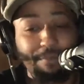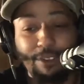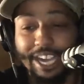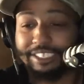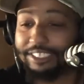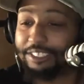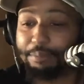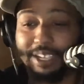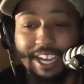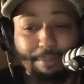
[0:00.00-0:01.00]
I'm watching
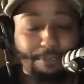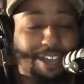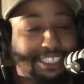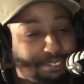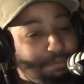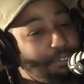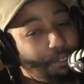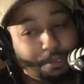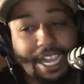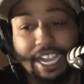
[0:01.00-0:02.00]
him, man. I've been watching
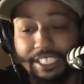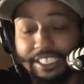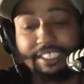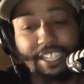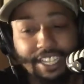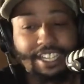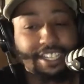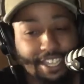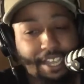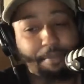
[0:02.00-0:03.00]
for a while, and
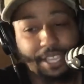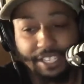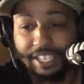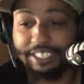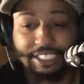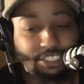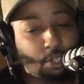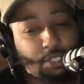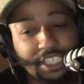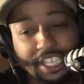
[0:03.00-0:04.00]
yeah, I mean, it, it's
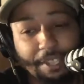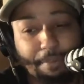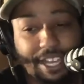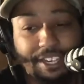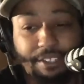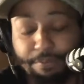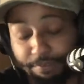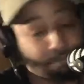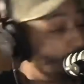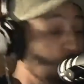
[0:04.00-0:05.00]
only getting better if,
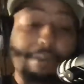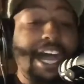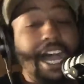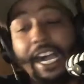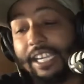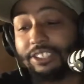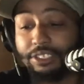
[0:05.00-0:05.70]
through my eyes.